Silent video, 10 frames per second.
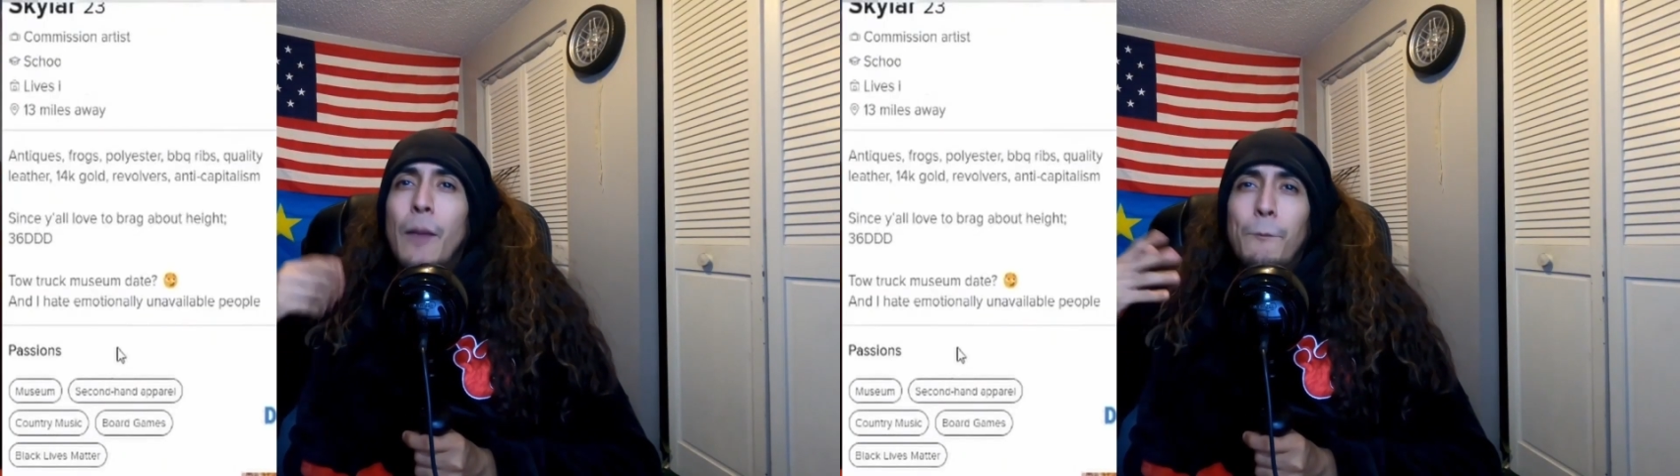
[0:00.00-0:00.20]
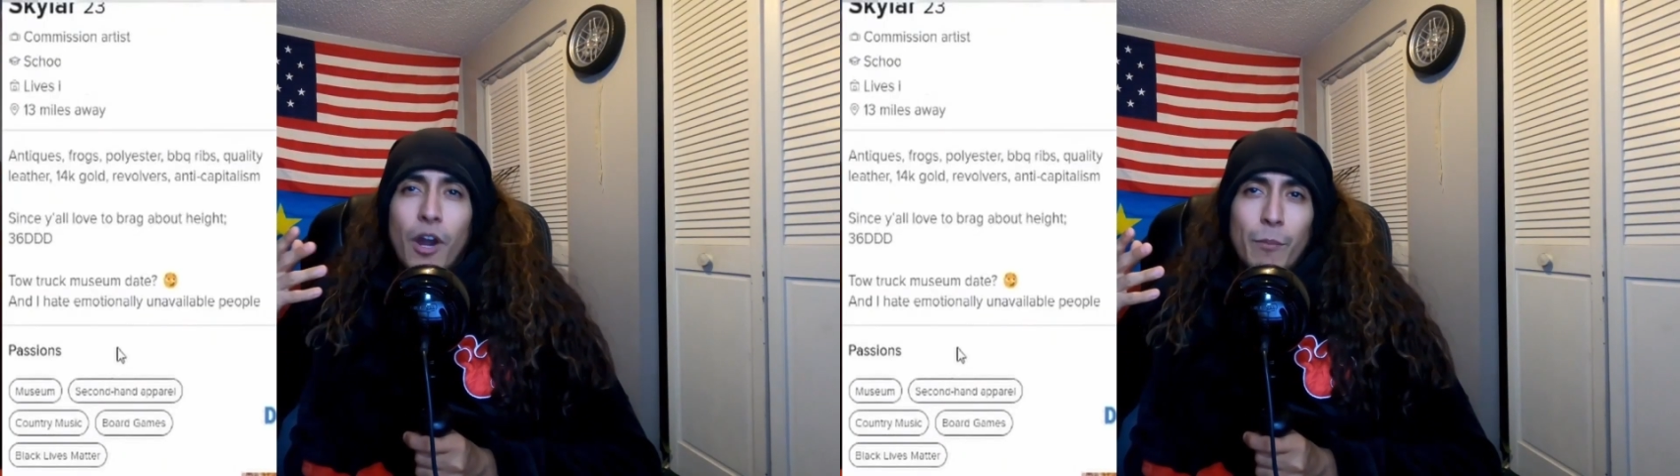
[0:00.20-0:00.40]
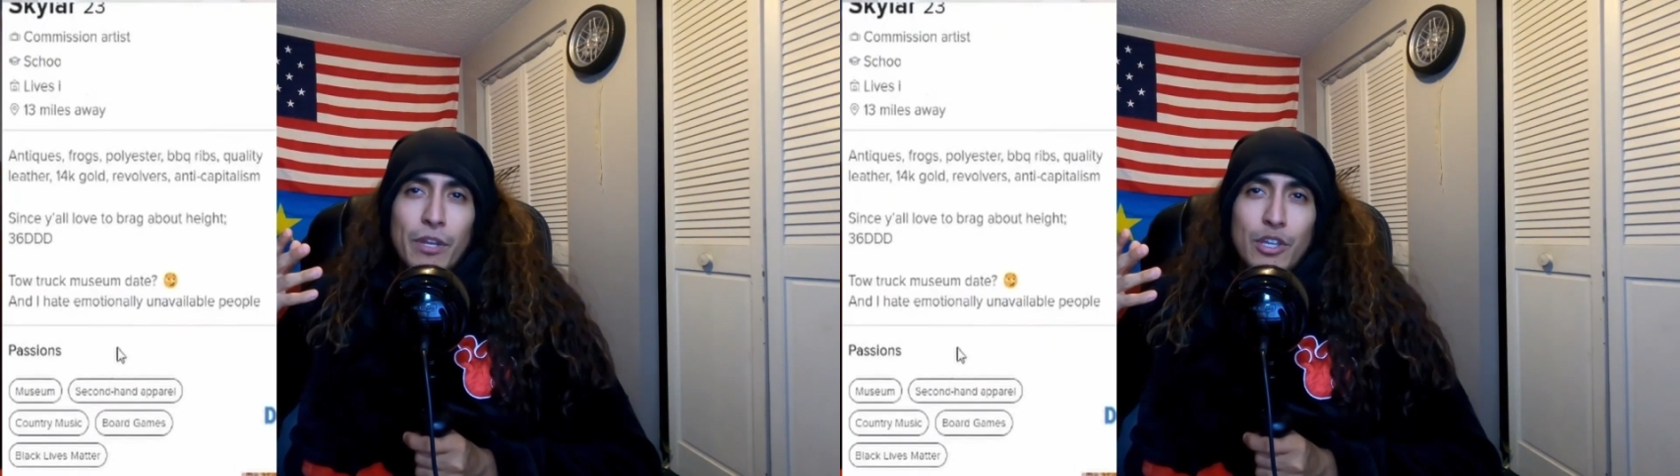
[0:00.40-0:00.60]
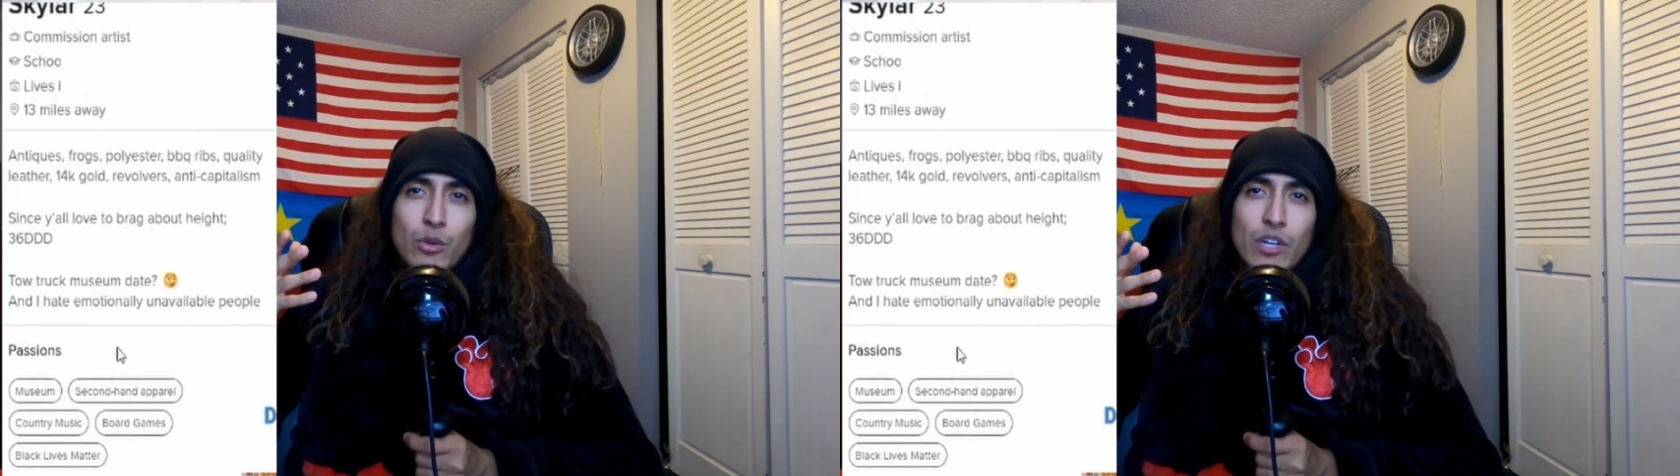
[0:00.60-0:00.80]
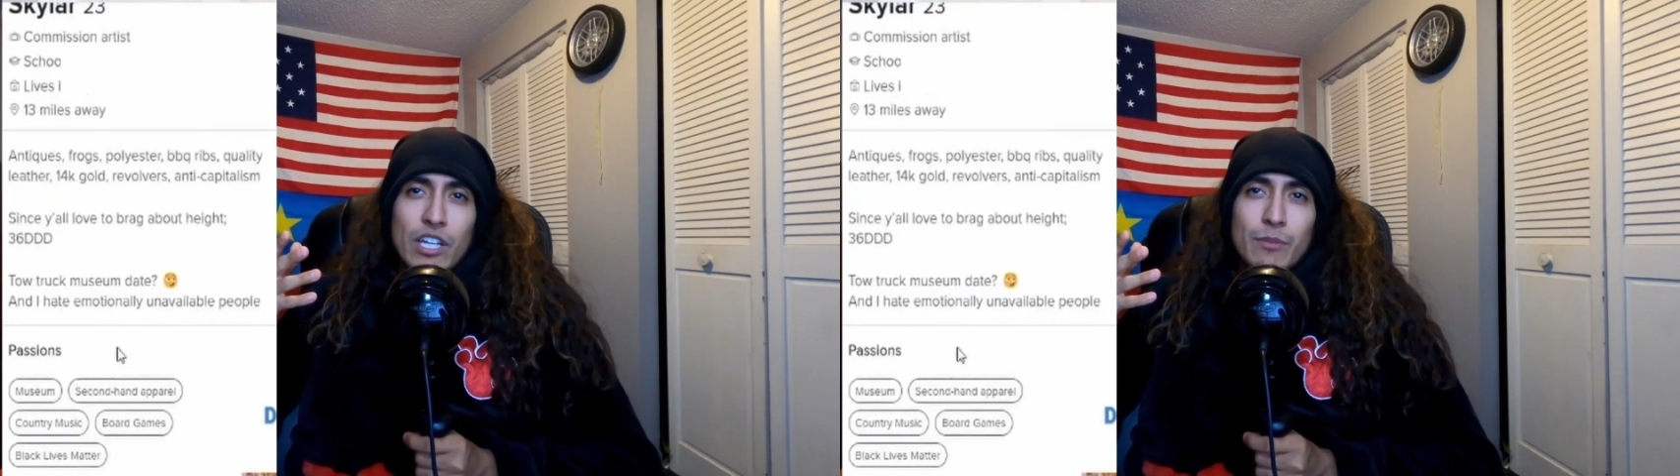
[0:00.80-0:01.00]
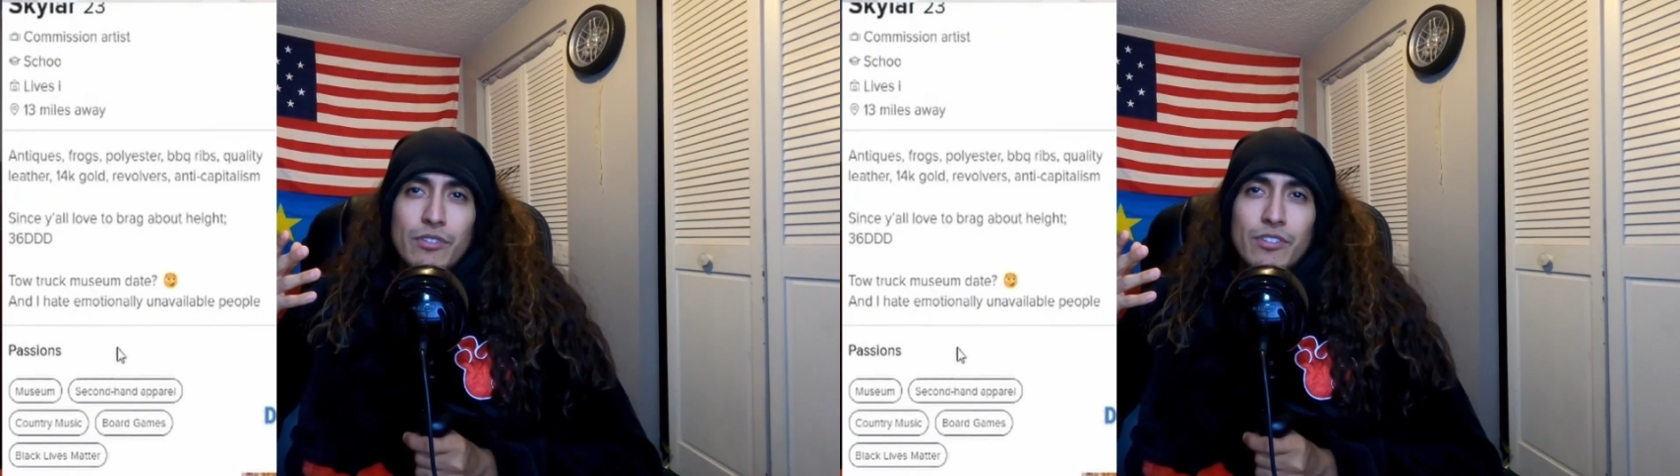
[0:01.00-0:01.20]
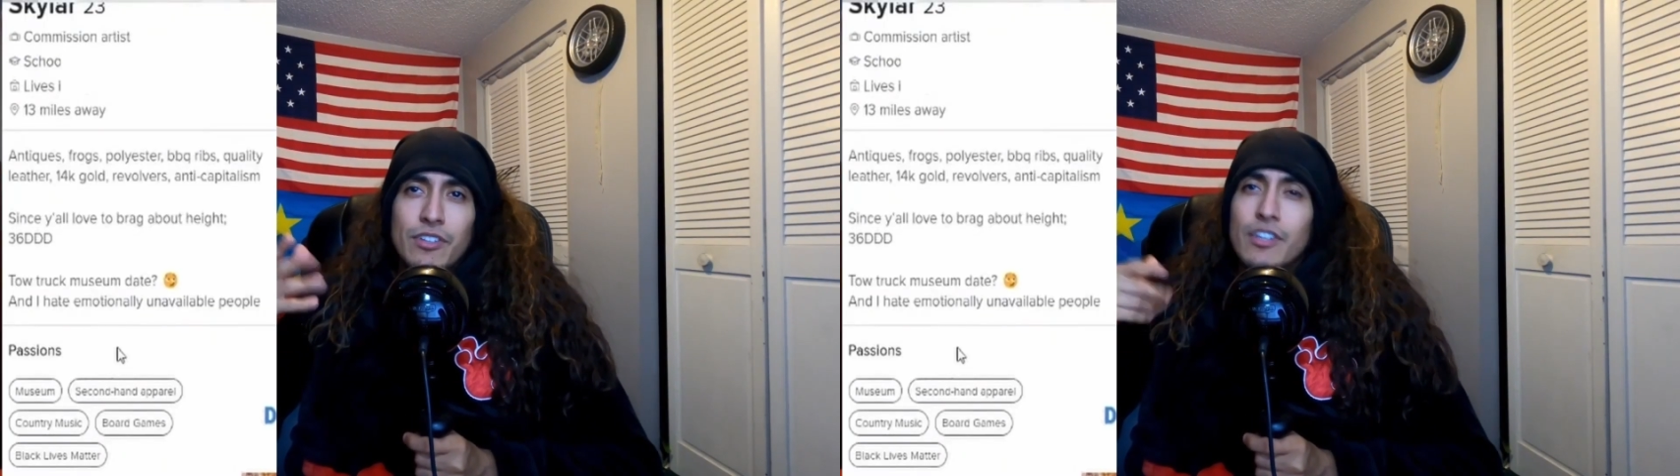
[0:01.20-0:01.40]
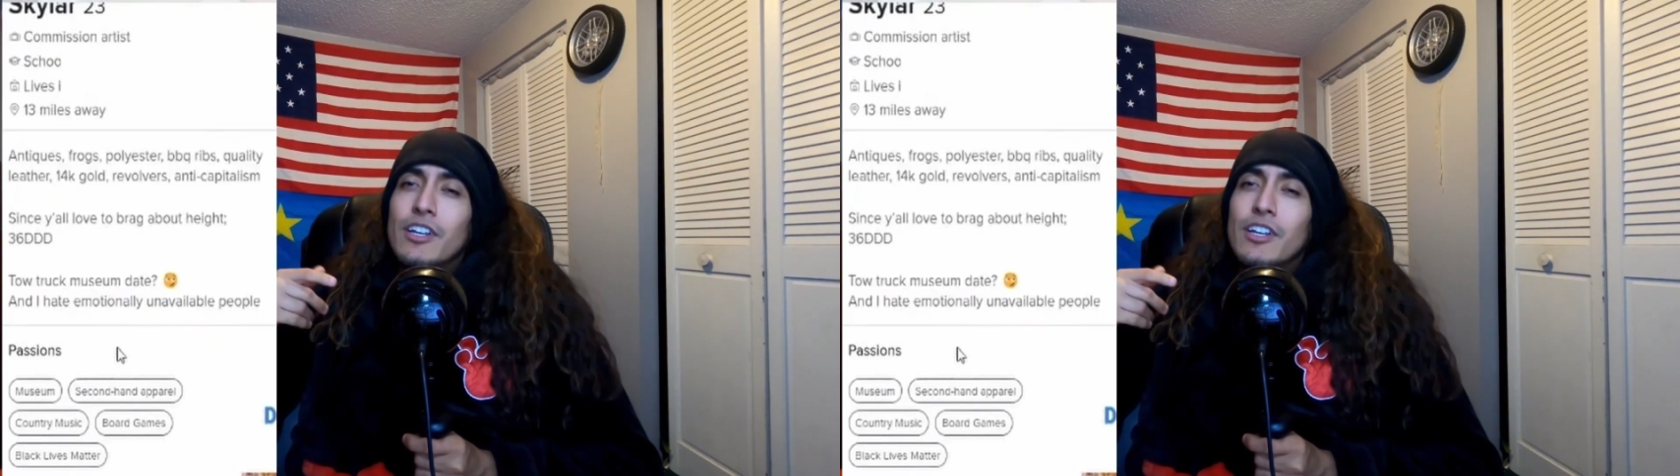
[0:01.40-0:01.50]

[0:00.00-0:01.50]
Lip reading: barbecue ribs,